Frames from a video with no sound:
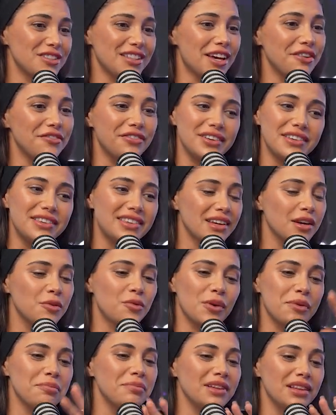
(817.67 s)
everything
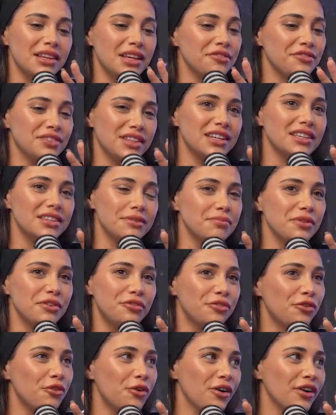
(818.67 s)
we believed in
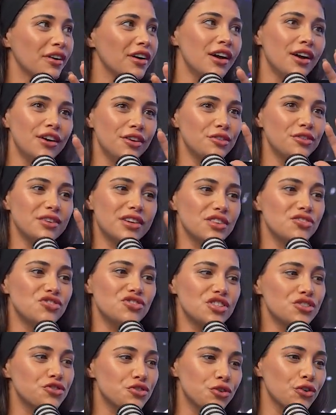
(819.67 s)
before, you can
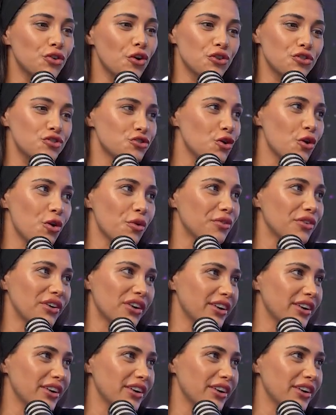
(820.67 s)
just cross over